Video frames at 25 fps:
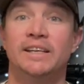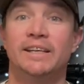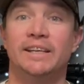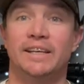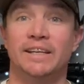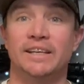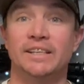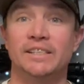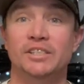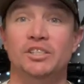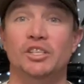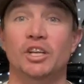
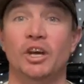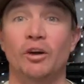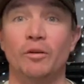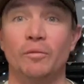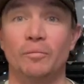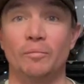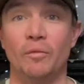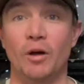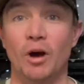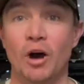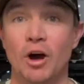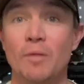And
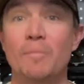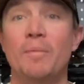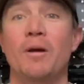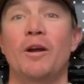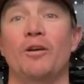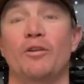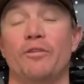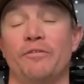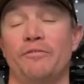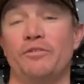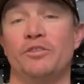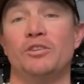so all my
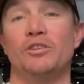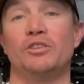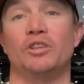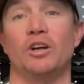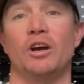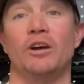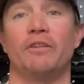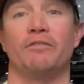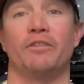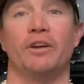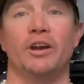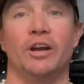reviews
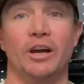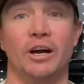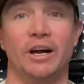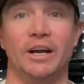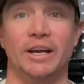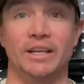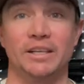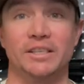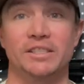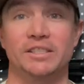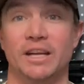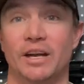are very
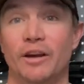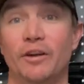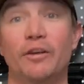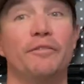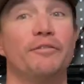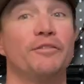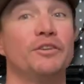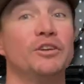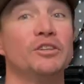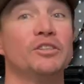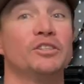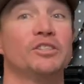honest. I
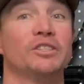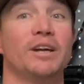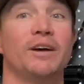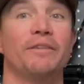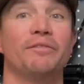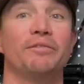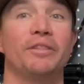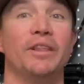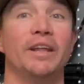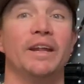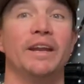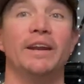review
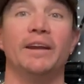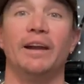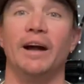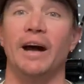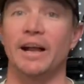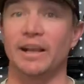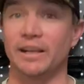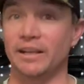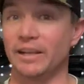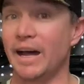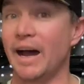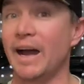stuff that
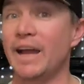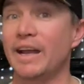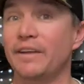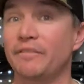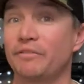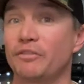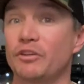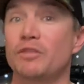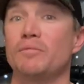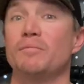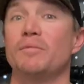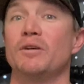I
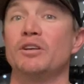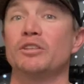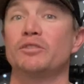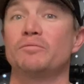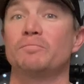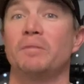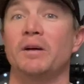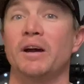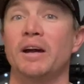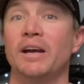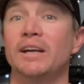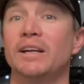like for the
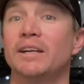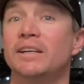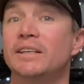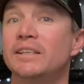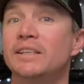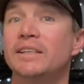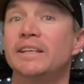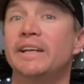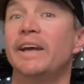most part.